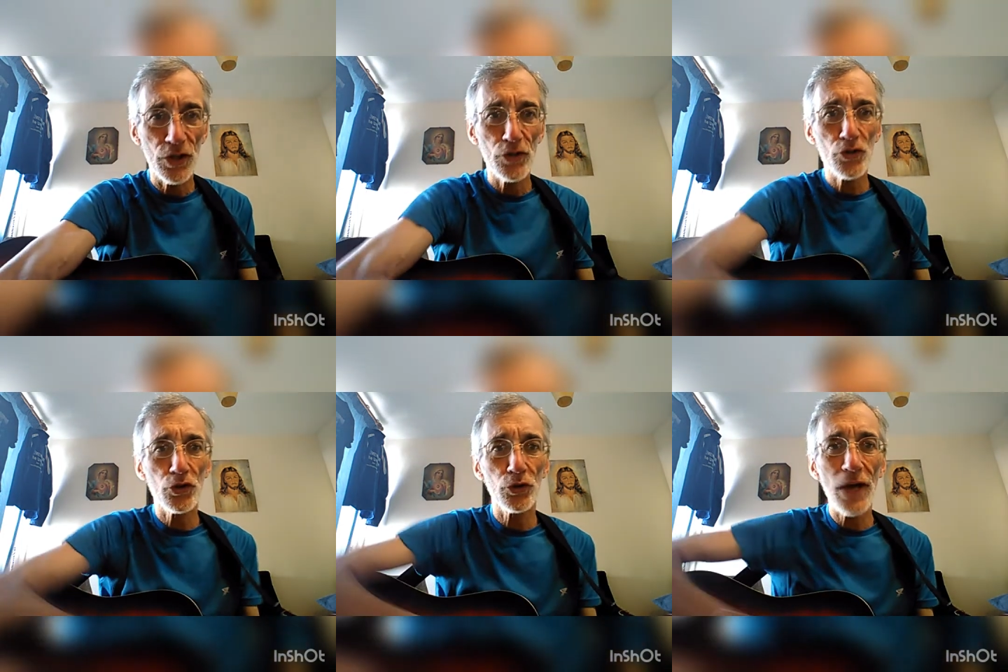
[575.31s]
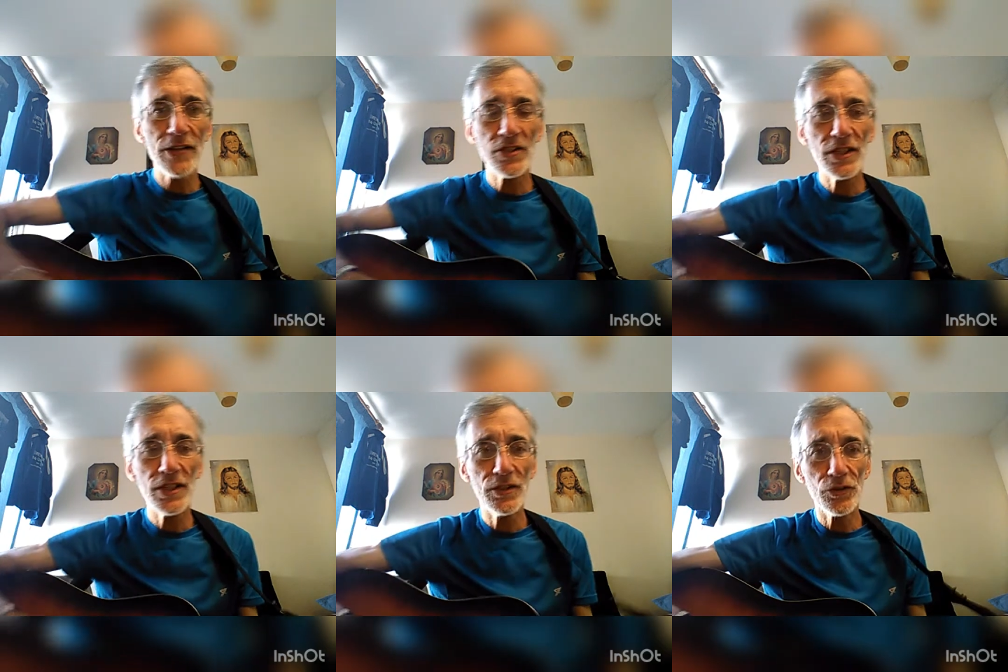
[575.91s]

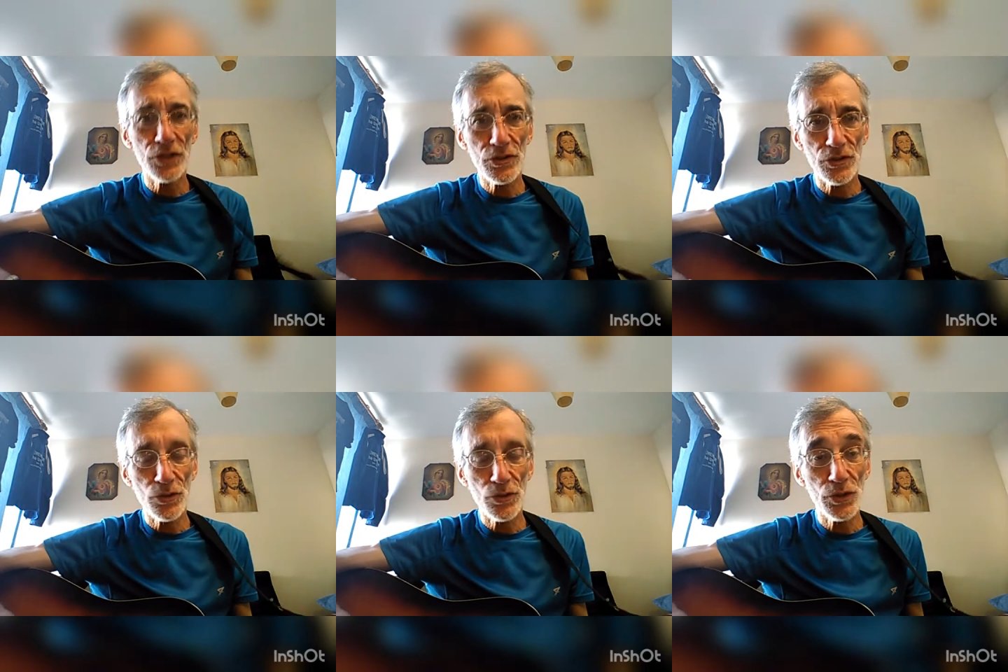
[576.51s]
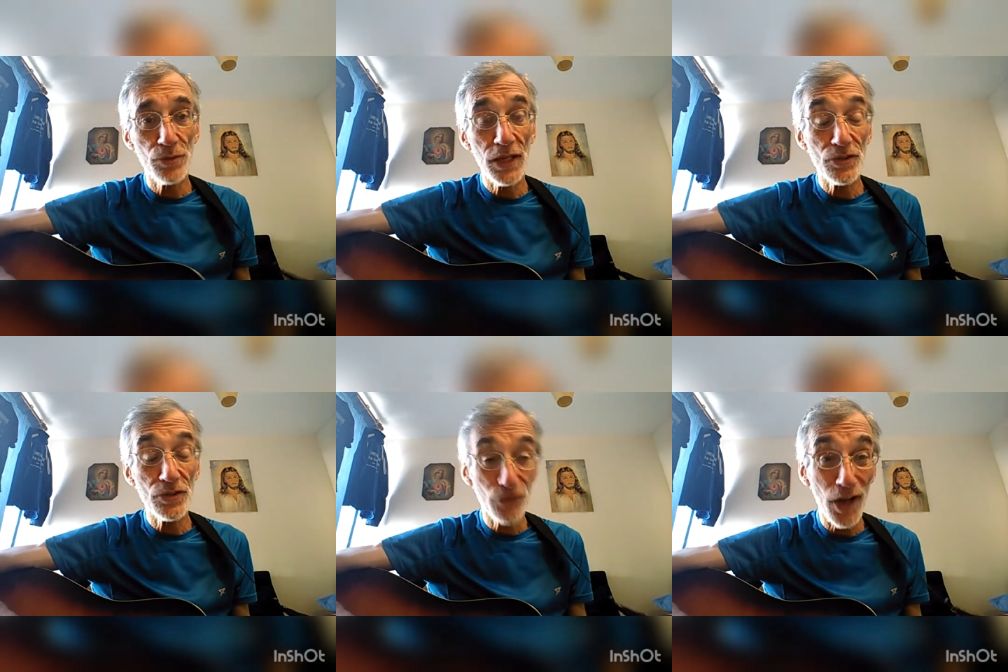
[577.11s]
Surrexit Christus, which
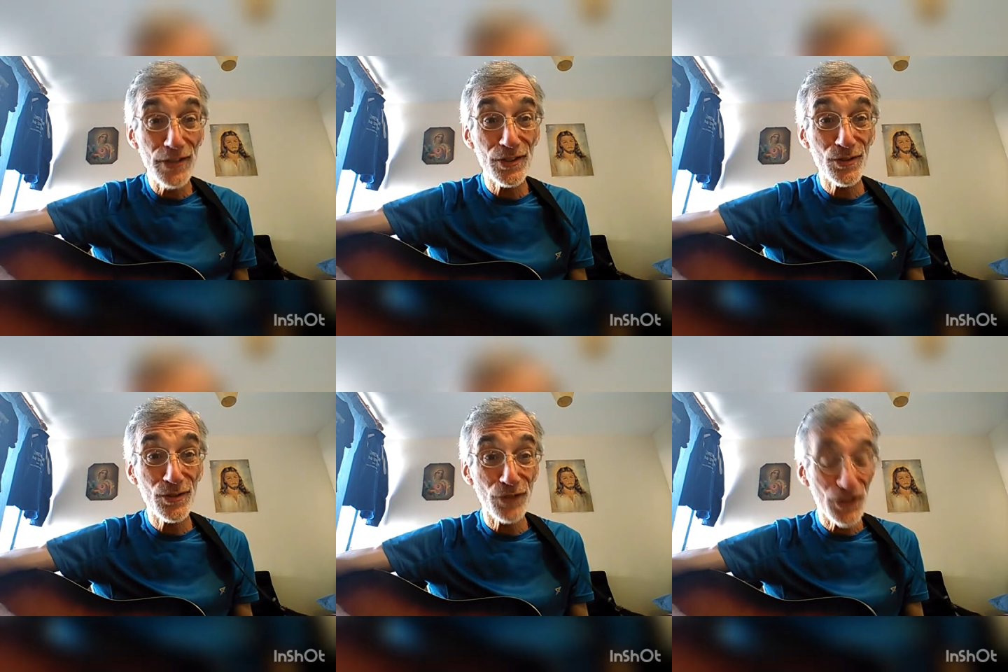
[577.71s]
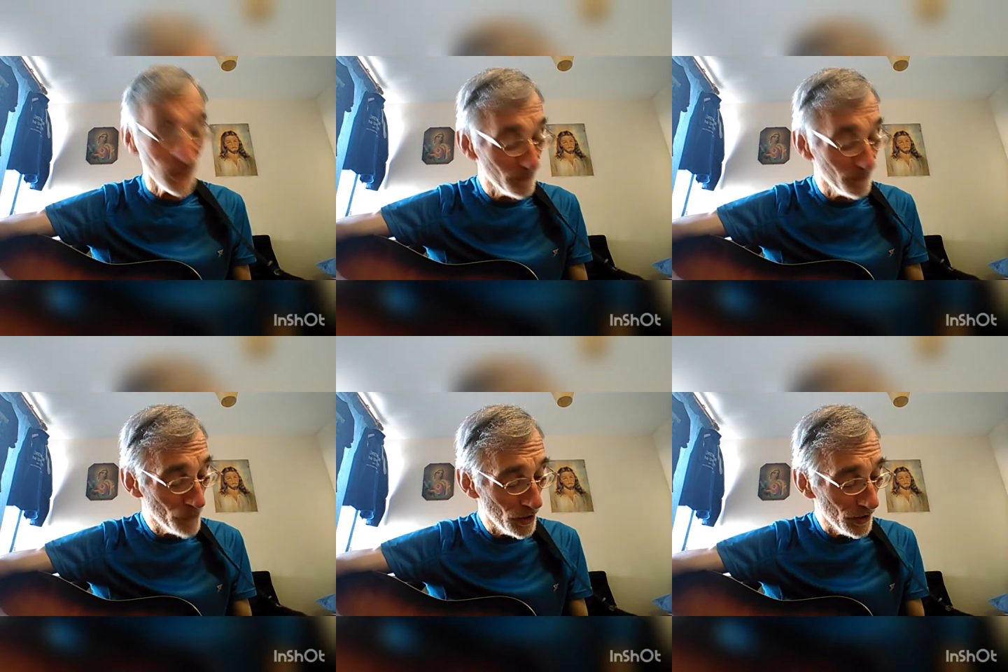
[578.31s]
means Christ is risen,
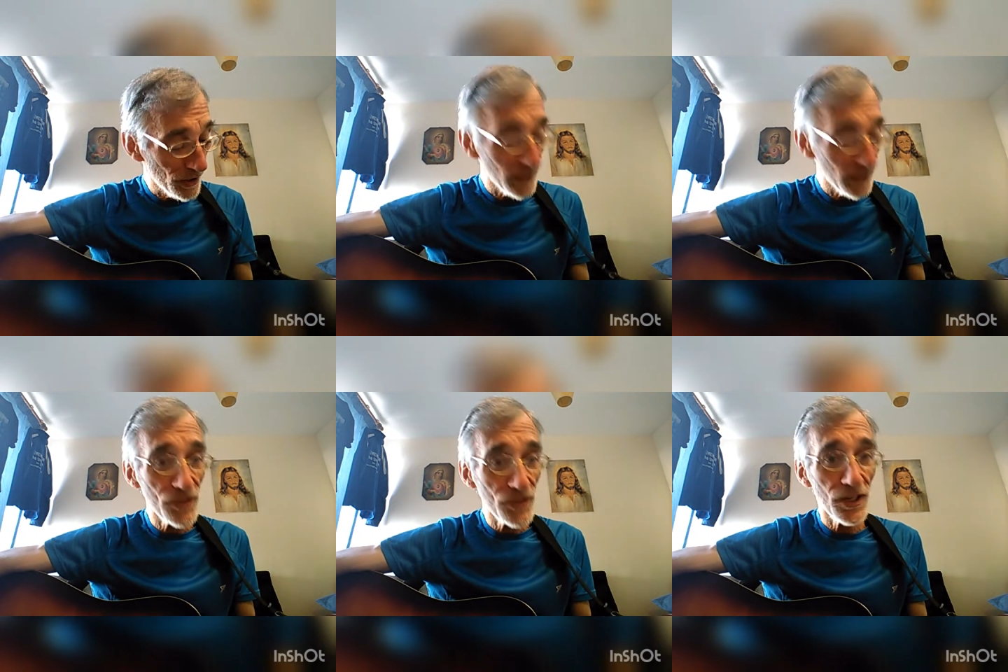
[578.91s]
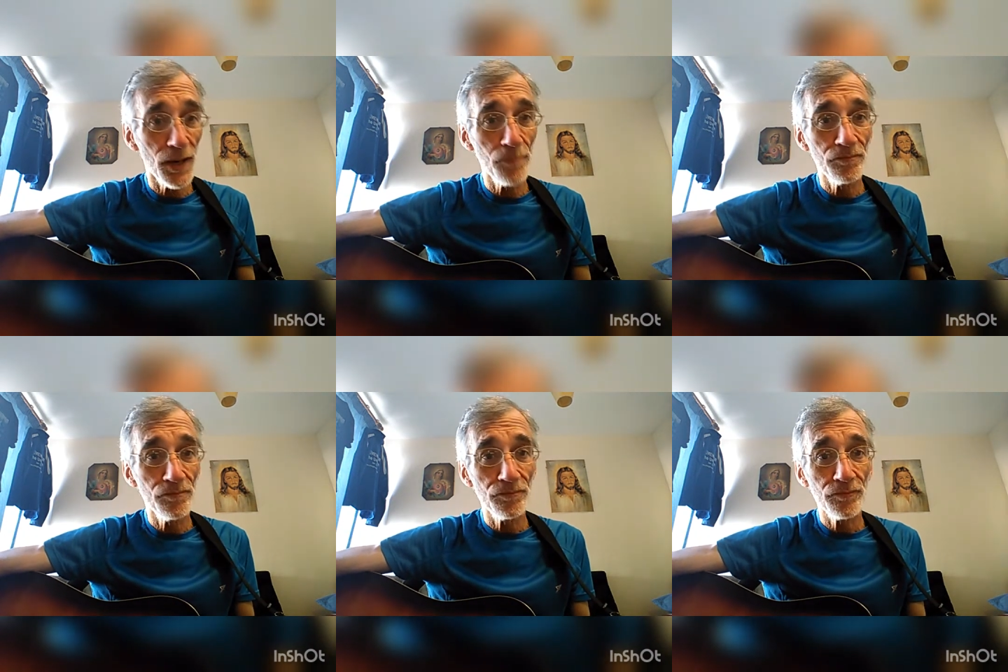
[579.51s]
and it's um,
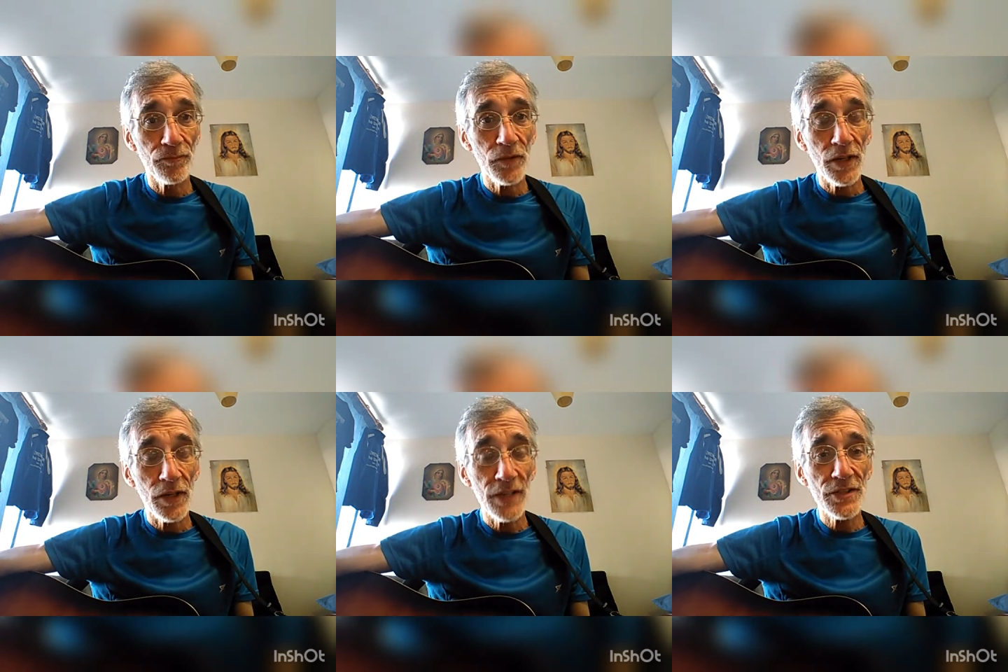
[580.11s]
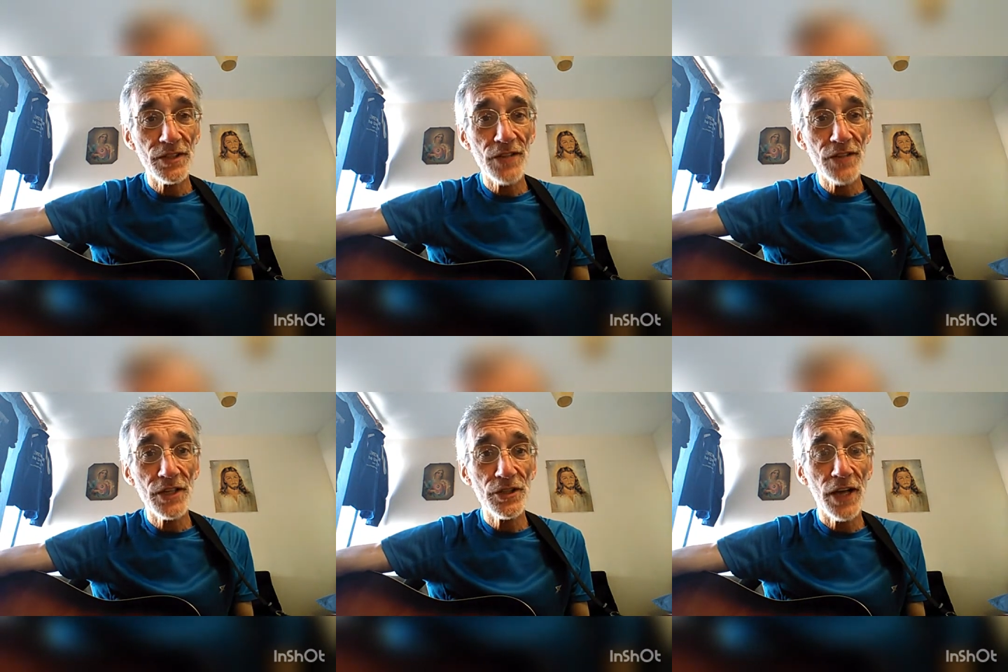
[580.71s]
it's a
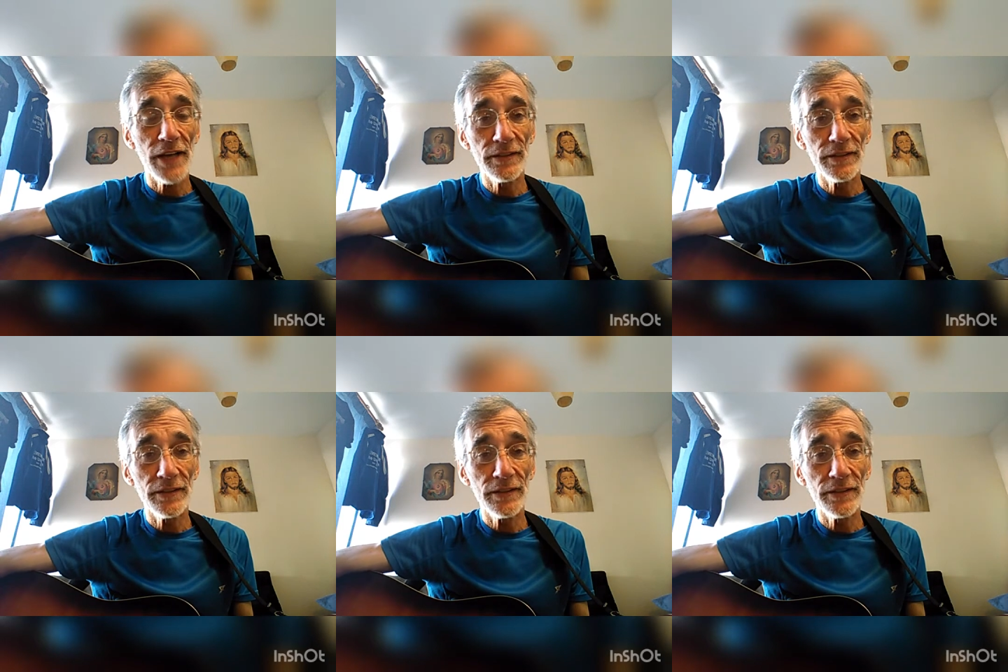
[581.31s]
Taizé chant.